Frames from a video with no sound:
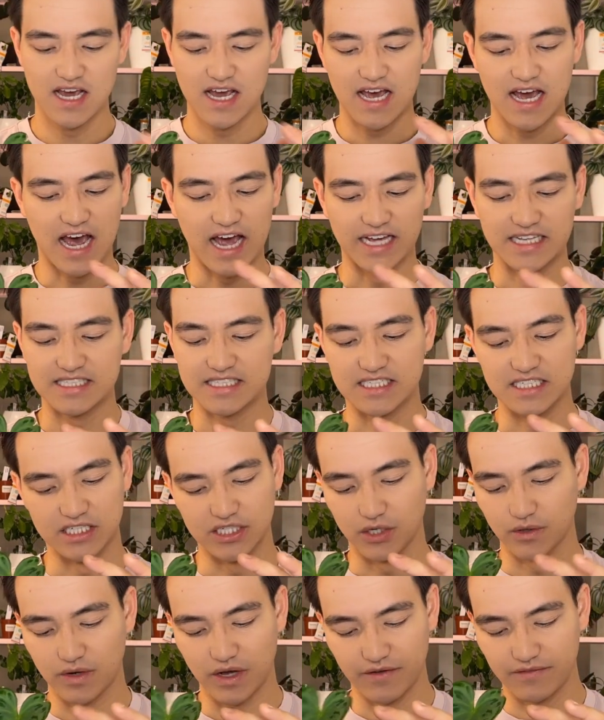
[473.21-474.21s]
I still
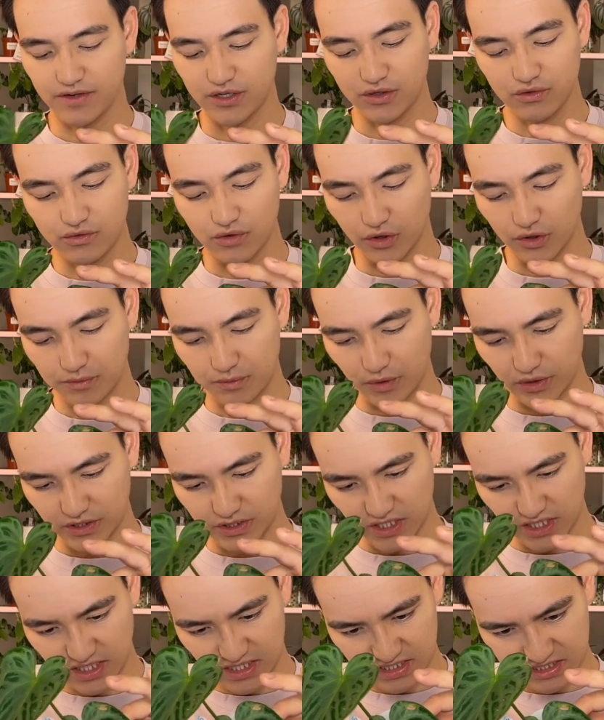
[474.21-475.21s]
don't have a new growth point on
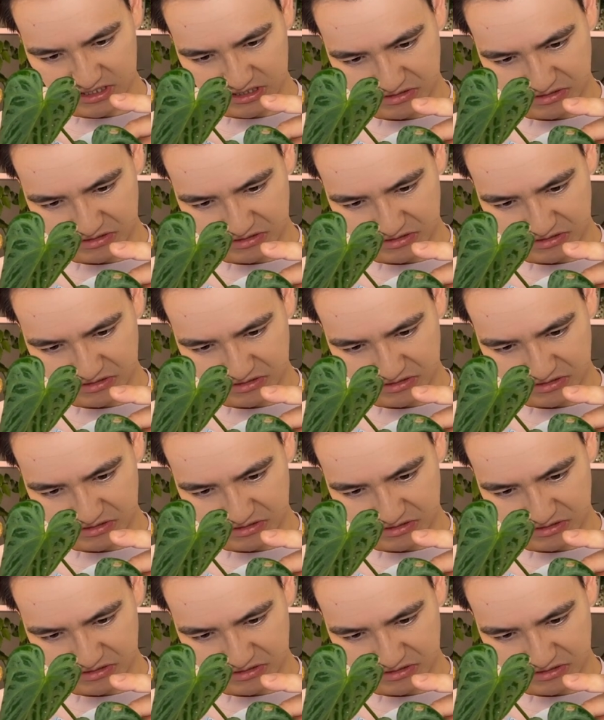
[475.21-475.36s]
it.